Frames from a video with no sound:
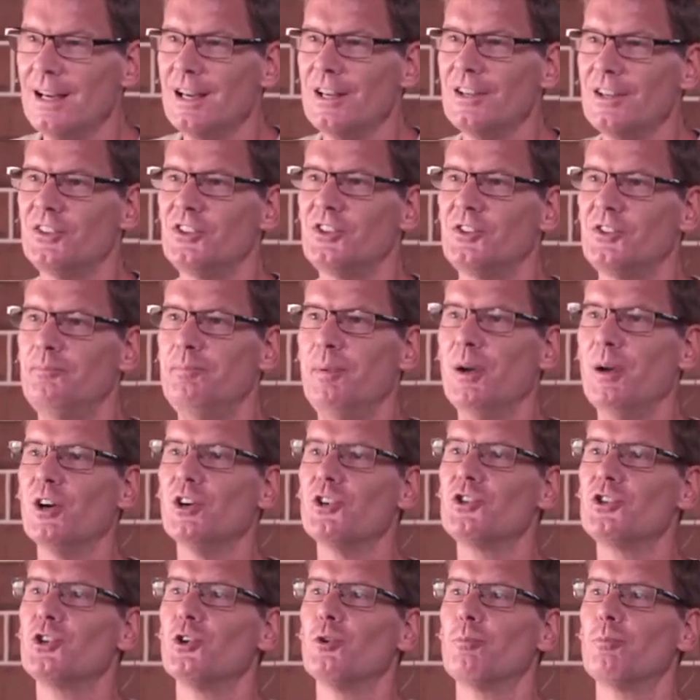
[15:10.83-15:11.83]

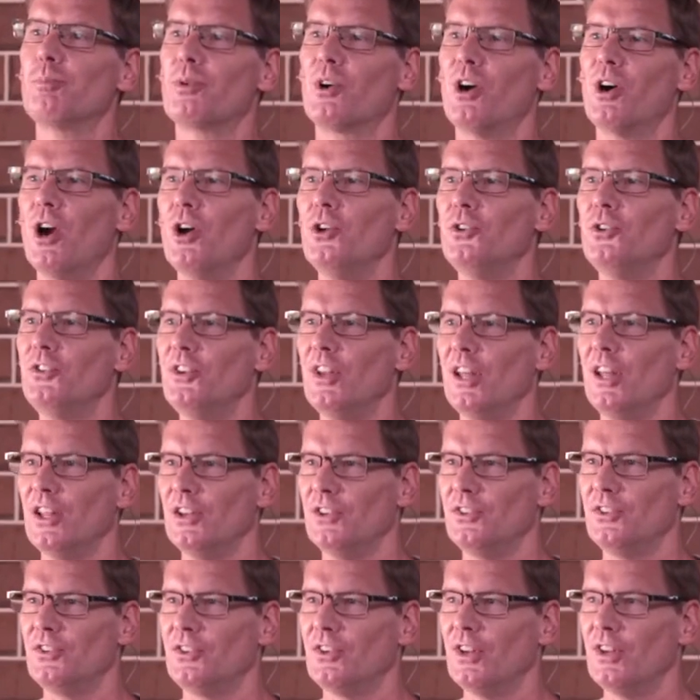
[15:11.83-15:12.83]
spiritual
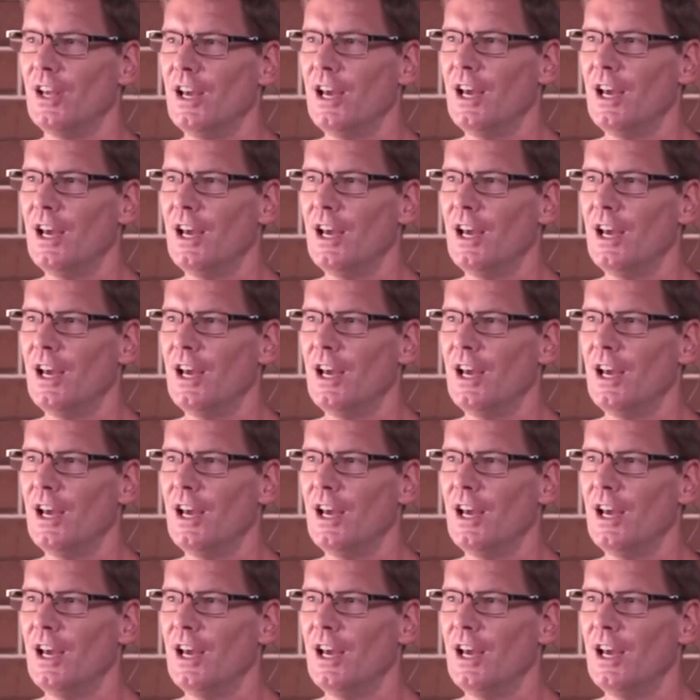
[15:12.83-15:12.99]
process